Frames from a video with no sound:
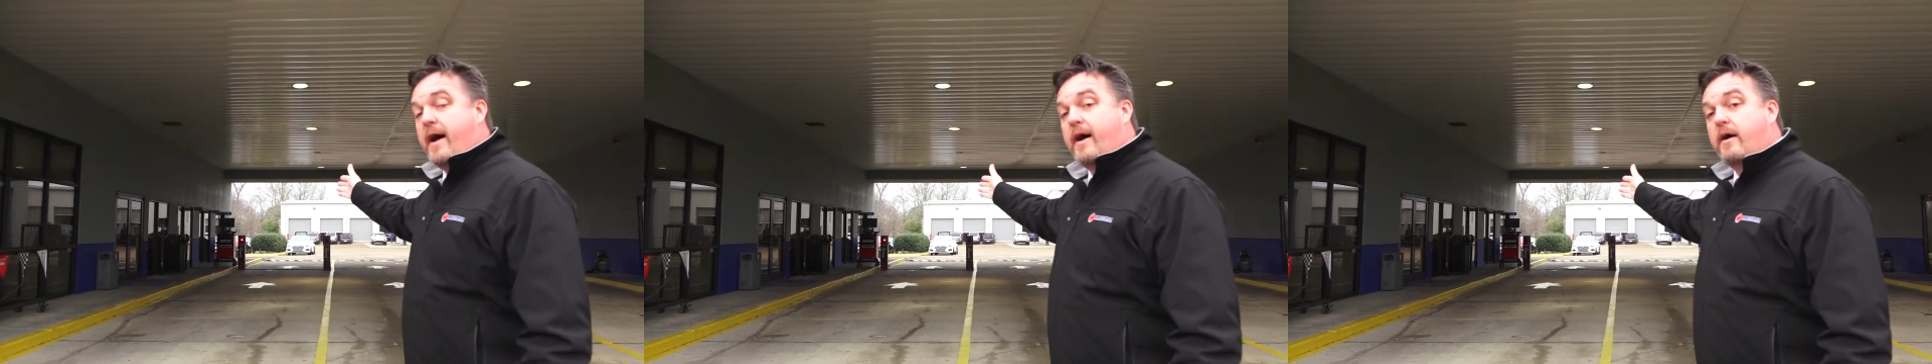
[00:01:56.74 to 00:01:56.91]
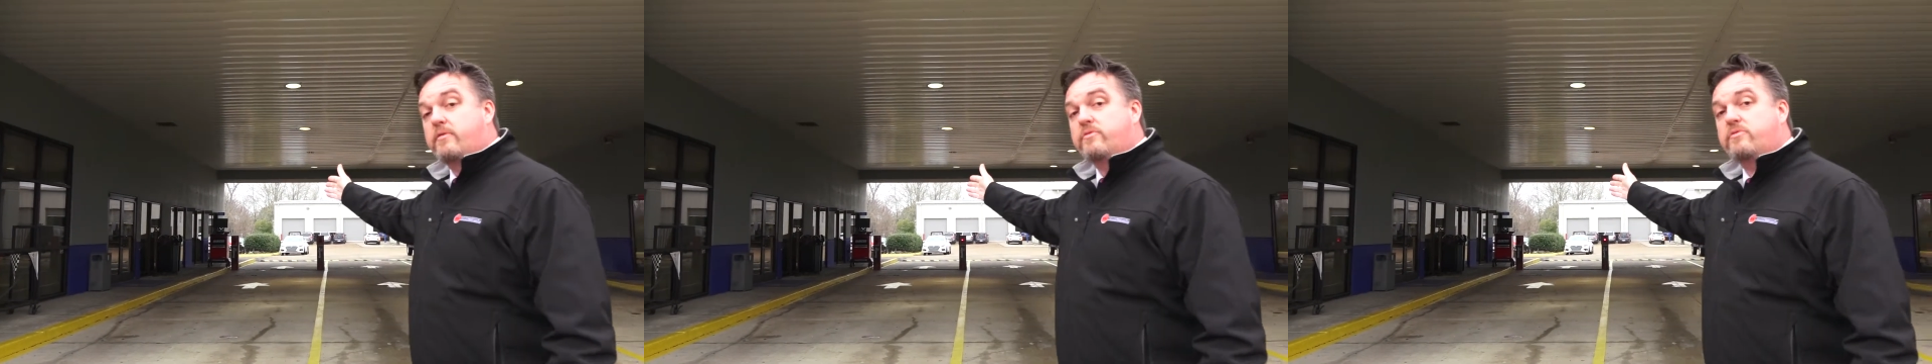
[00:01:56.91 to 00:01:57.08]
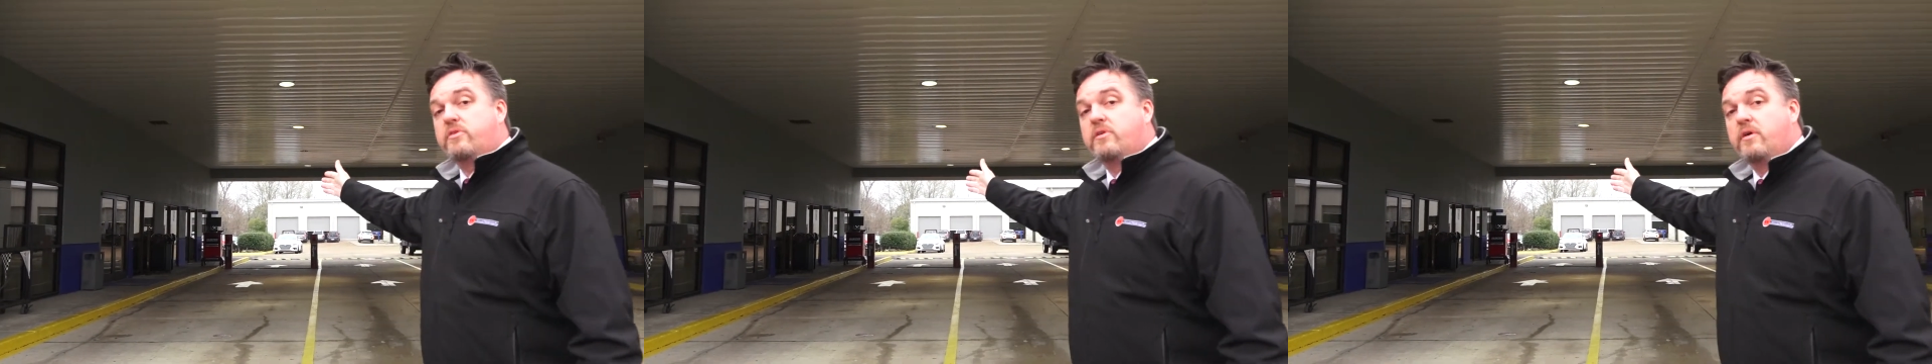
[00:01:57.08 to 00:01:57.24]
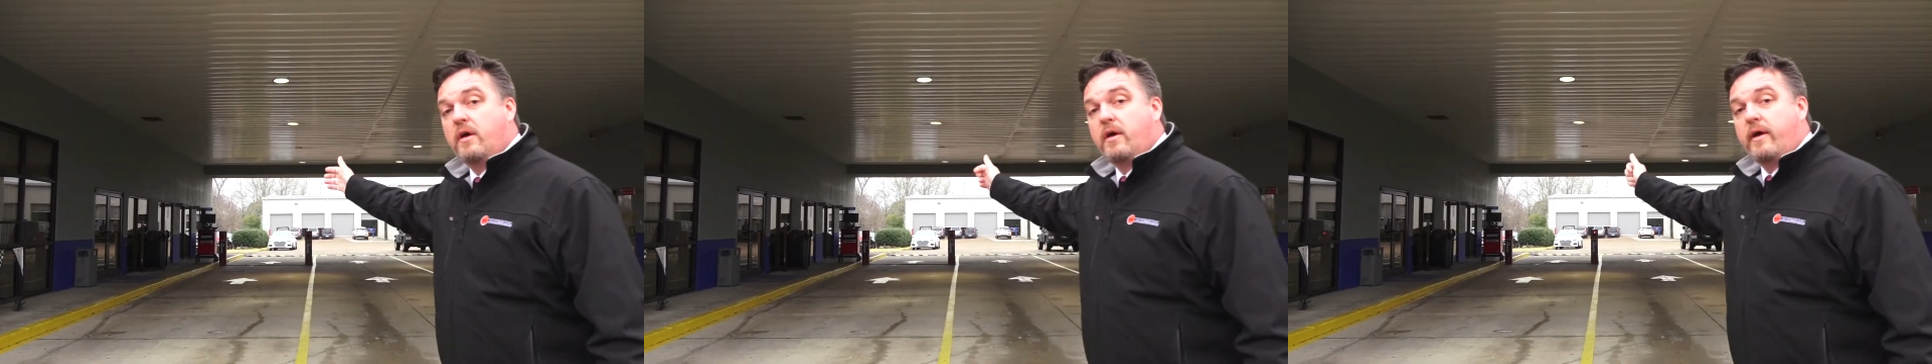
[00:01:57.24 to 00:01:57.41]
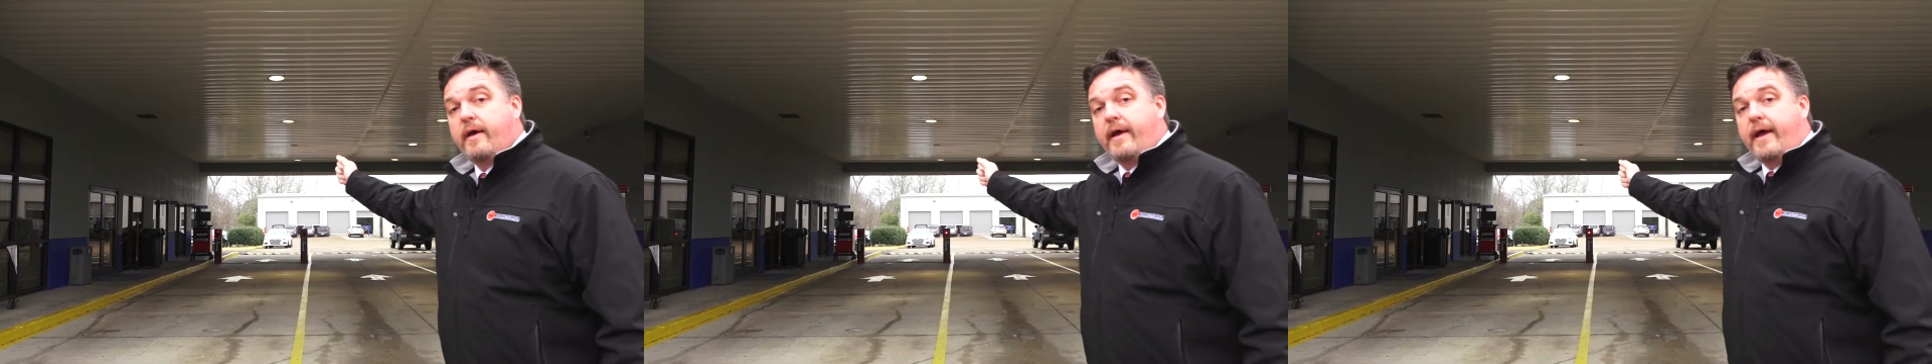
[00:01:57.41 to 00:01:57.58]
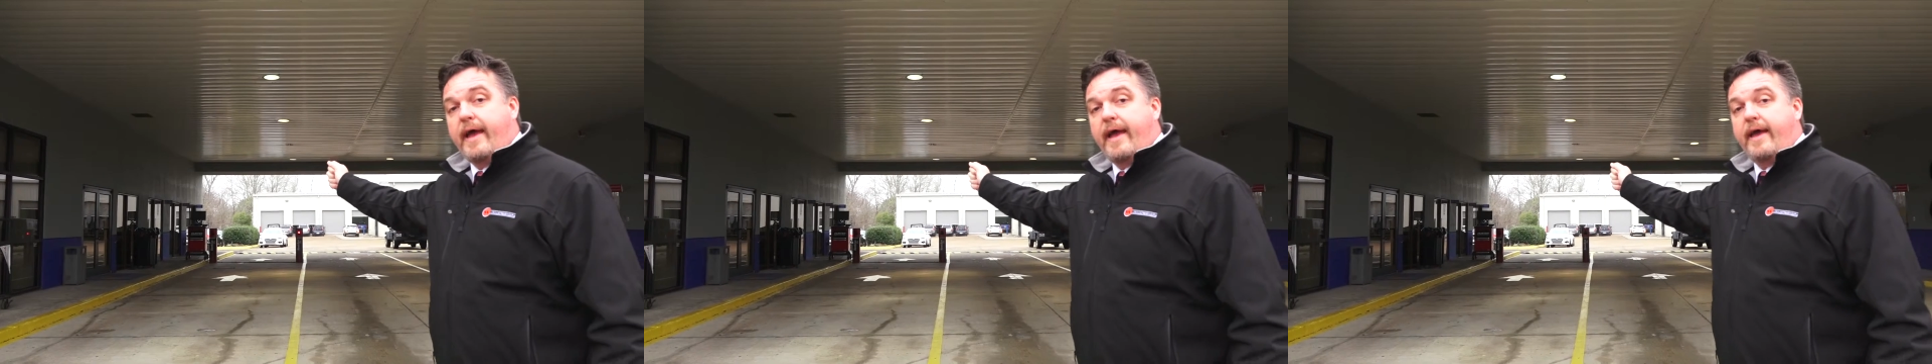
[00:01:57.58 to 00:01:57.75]
out
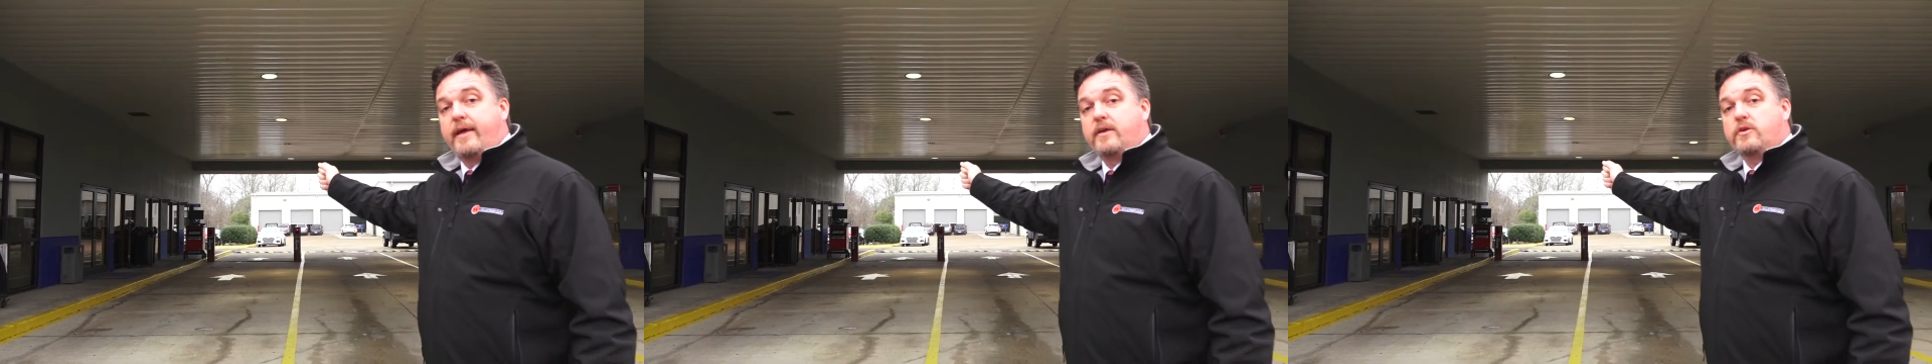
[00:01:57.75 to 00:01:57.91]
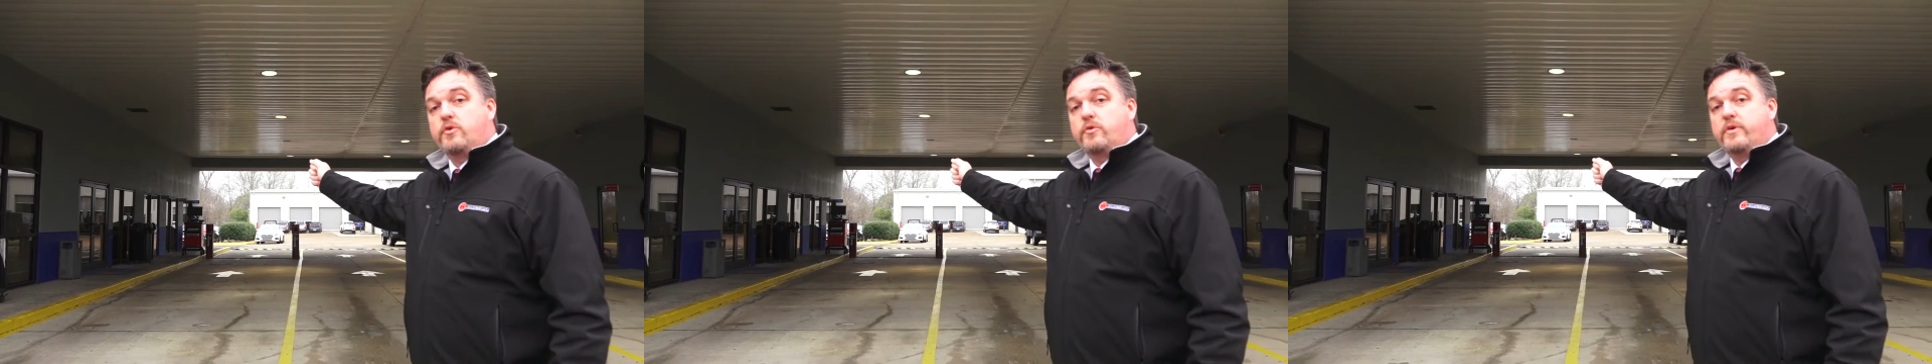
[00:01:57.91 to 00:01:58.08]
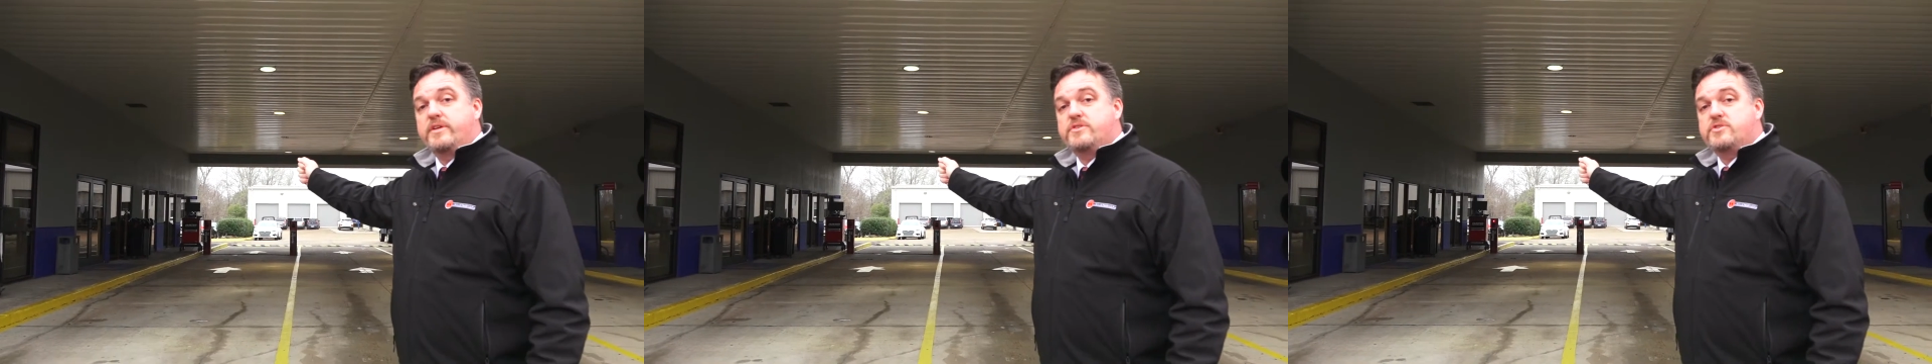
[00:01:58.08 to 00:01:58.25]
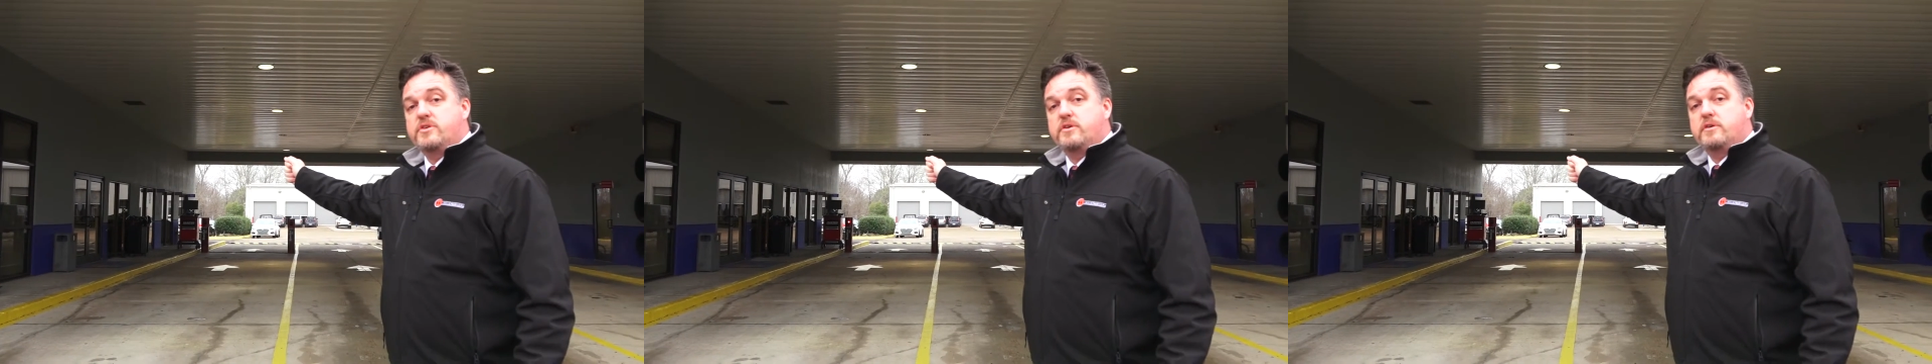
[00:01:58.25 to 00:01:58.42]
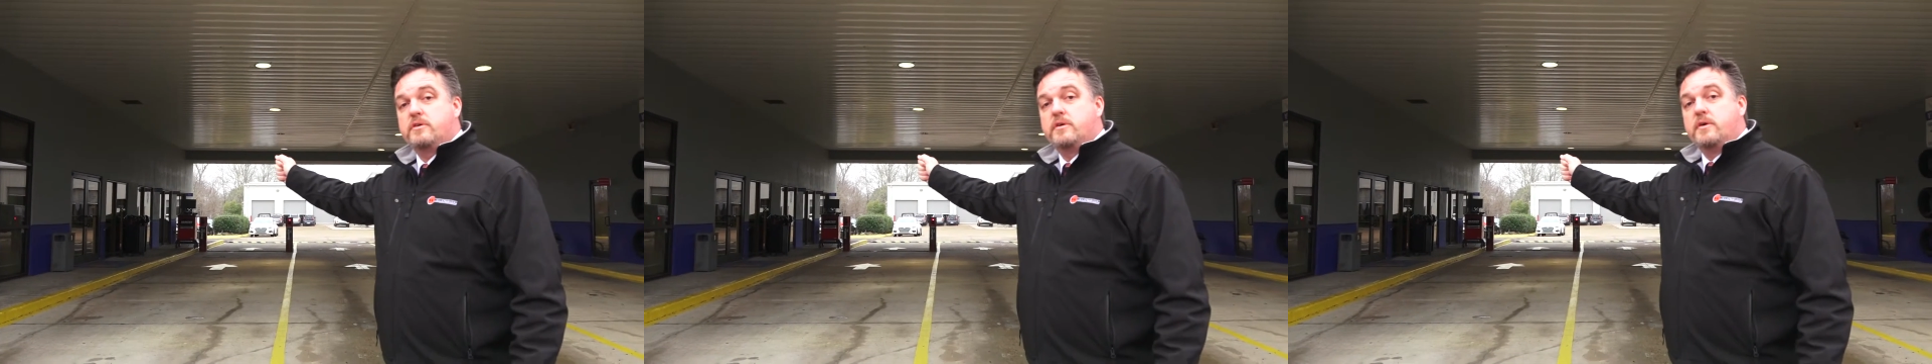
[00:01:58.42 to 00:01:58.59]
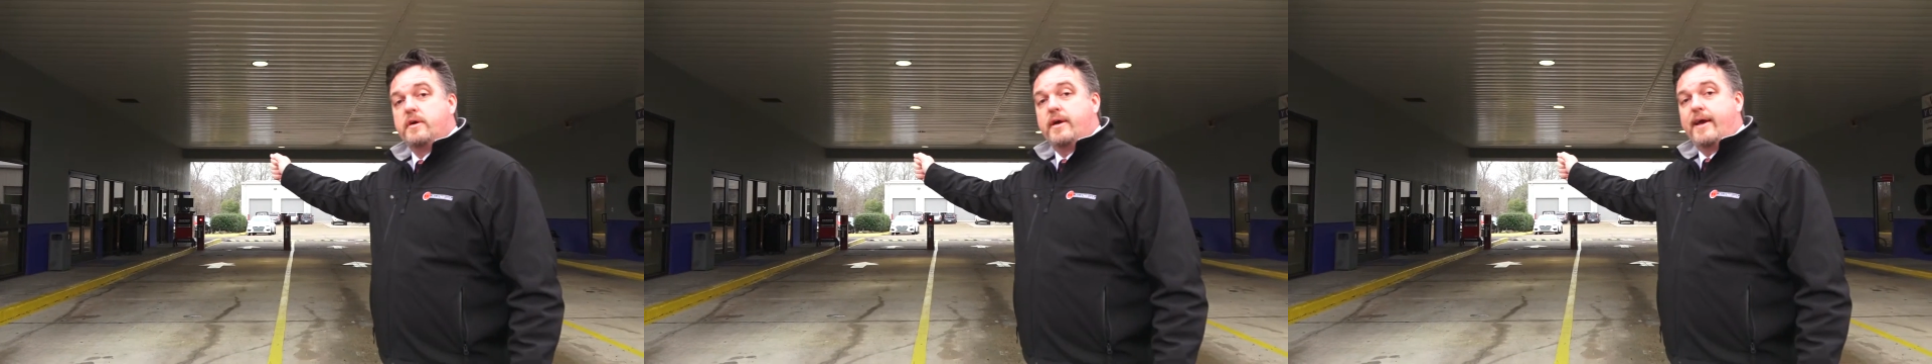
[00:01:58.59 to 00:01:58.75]
and greet you